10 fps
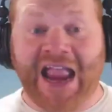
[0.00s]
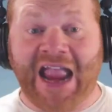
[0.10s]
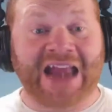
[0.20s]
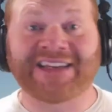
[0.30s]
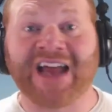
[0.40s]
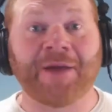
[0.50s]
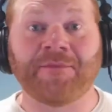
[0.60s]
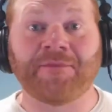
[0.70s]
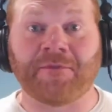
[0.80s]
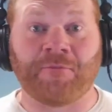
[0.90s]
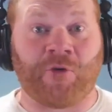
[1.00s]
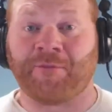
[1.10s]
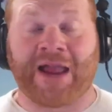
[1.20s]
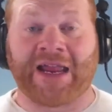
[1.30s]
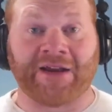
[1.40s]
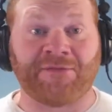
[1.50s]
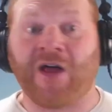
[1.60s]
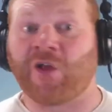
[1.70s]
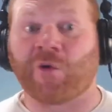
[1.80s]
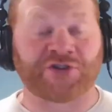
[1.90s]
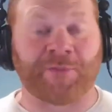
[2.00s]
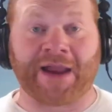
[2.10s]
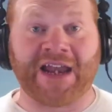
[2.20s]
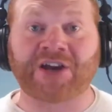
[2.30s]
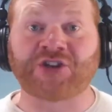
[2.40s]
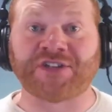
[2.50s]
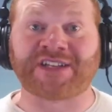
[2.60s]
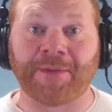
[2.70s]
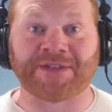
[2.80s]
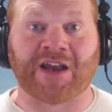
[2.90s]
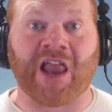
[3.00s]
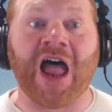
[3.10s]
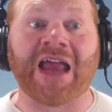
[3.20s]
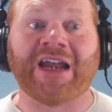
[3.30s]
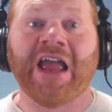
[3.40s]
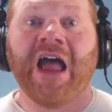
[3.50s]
anytime one of my followers or my connections comes online,